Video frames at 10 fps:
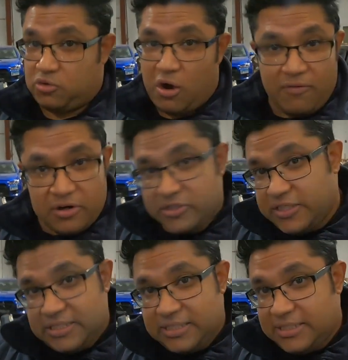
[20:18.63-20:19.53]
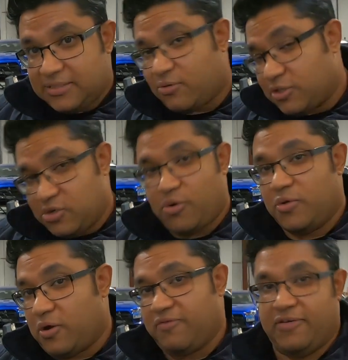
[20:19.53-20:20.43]
1200 cc's or
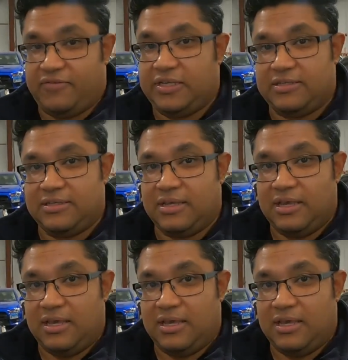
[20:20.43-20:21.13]
2150s.